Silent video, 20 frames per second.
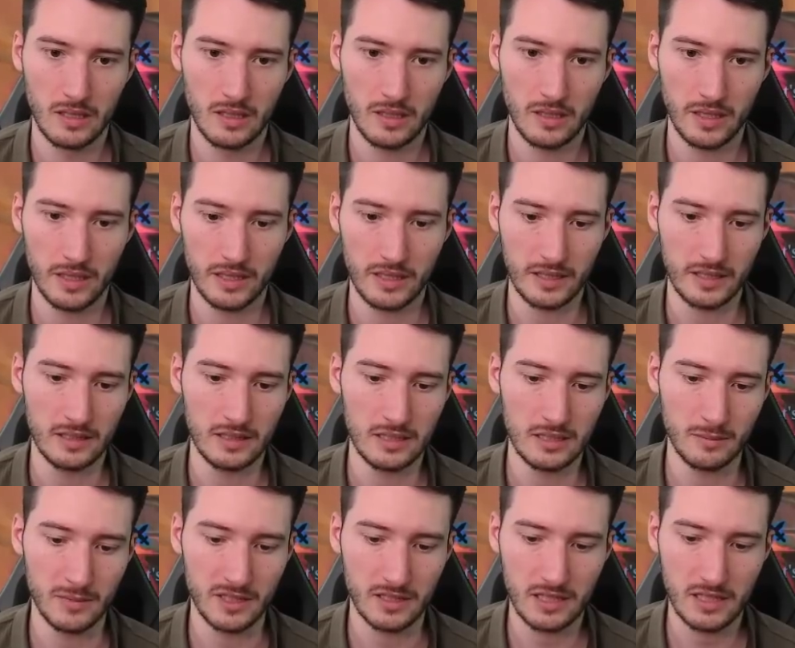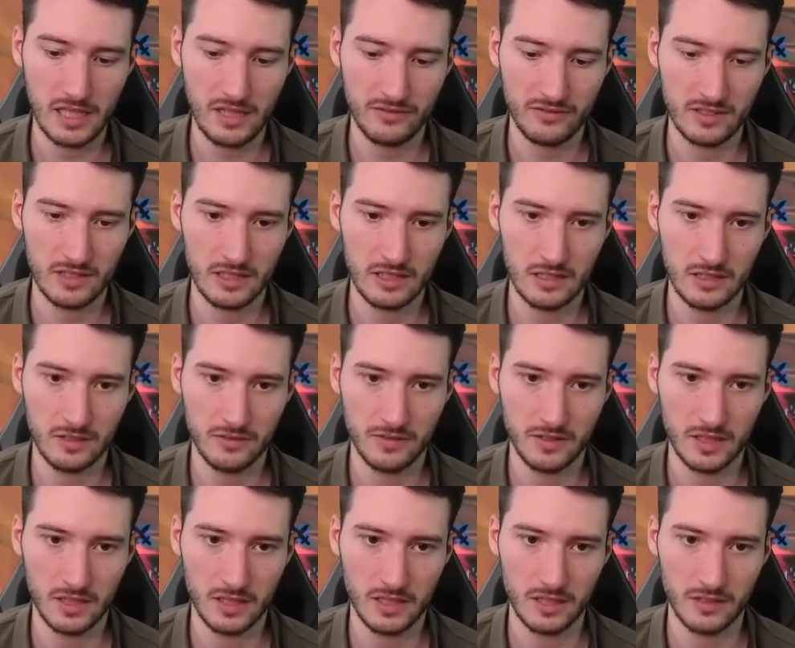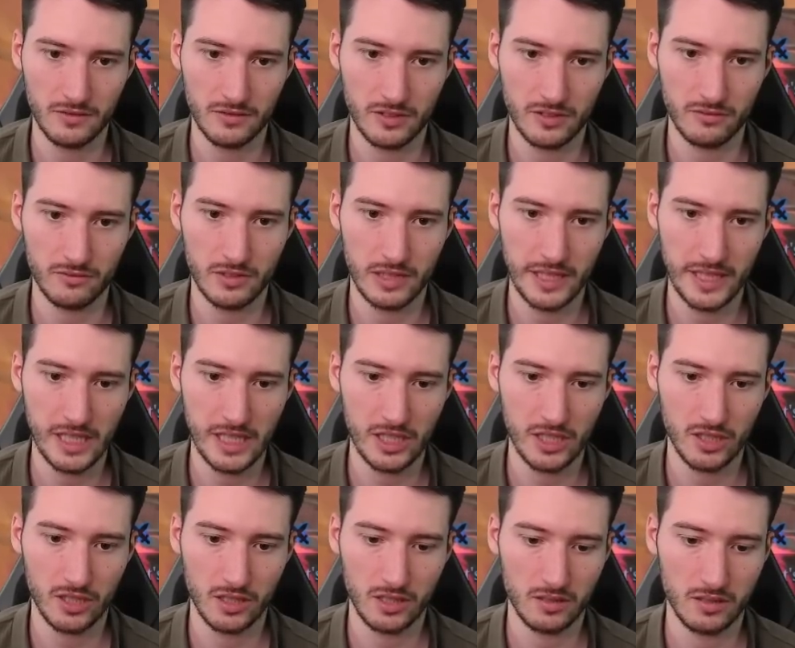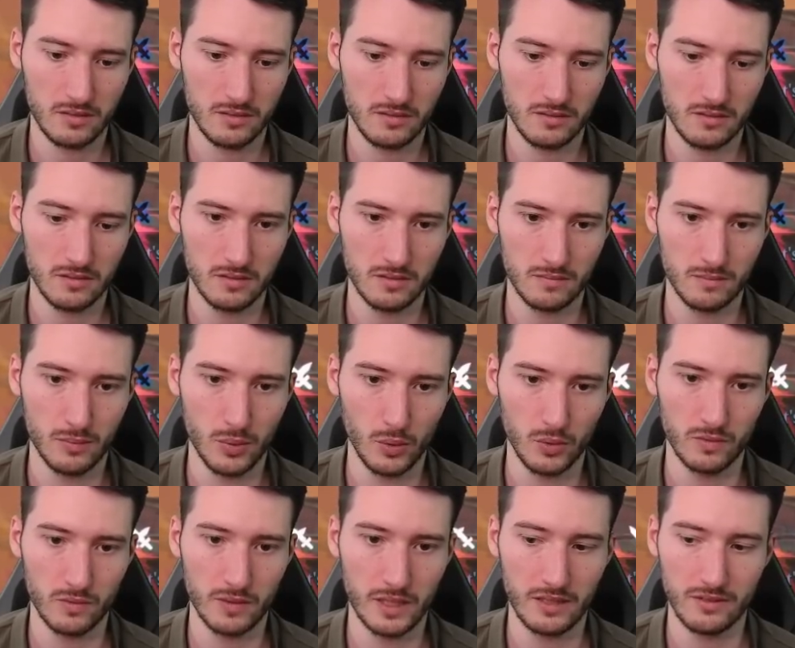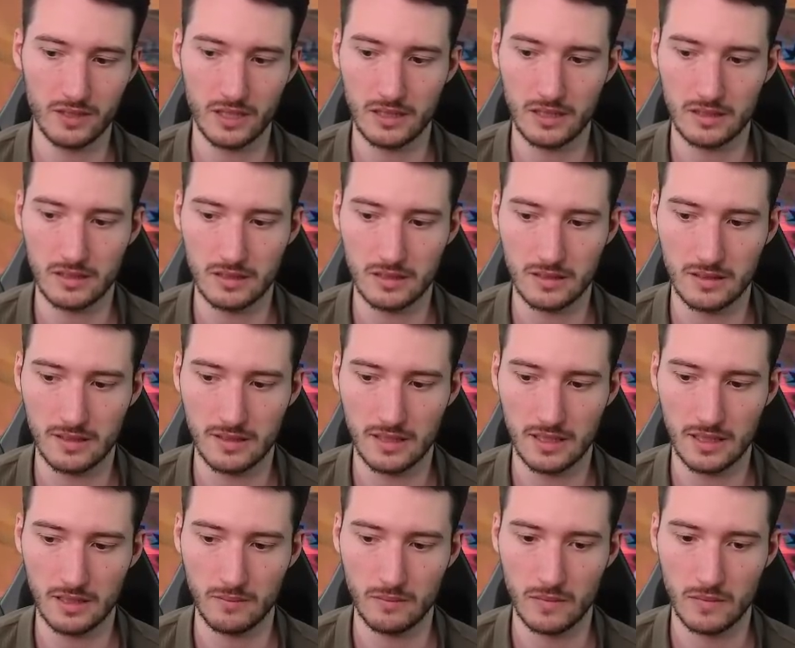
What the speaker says: Okay, they can deal me 7 here if they have Rage. Bolt Wave, I guess, is the same.